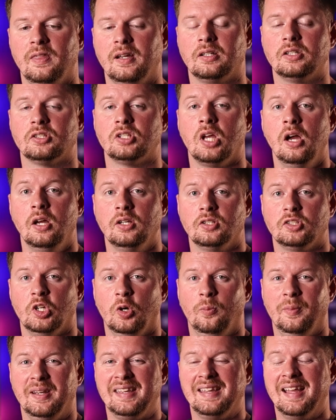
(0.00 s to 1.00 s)
There's
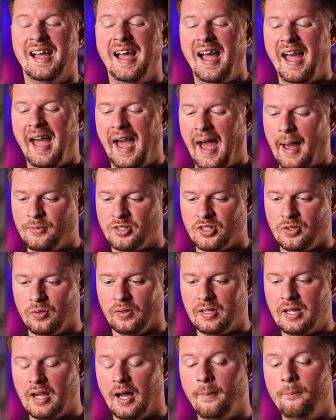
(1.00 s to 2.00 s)
so many
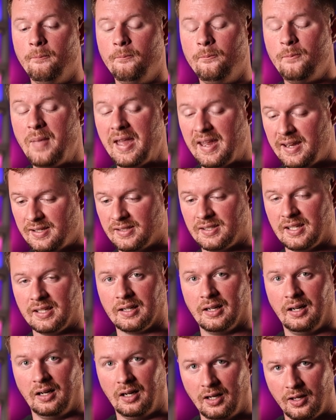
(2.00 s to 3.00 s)
absolutely
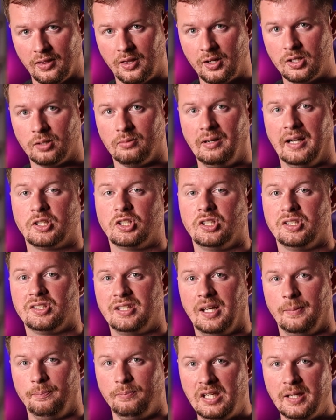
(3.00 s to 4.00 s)
amazing other directions
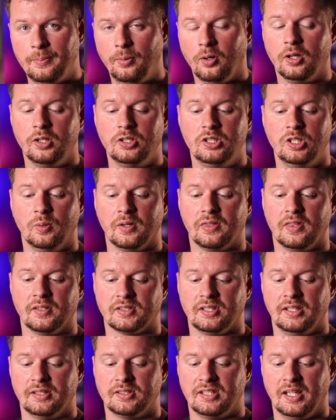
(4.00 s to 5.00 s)
that people can do with the
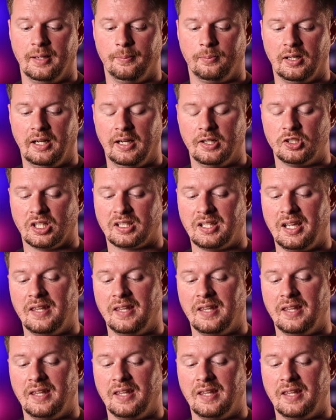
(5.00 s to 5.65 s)
Sunset project,